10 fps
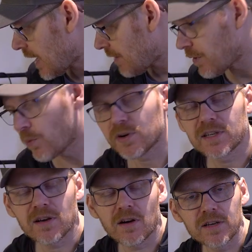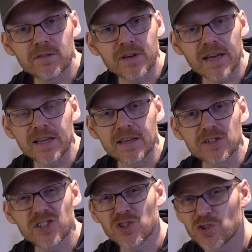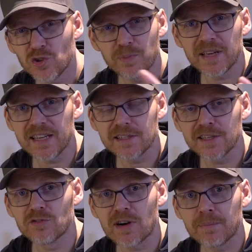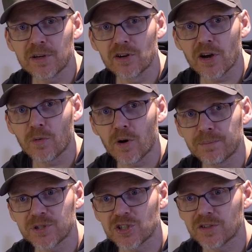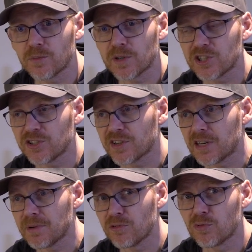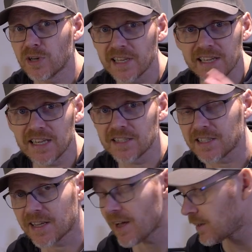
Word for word: If I wanted kind of a super easy grab and go option, which is gonna be really easy to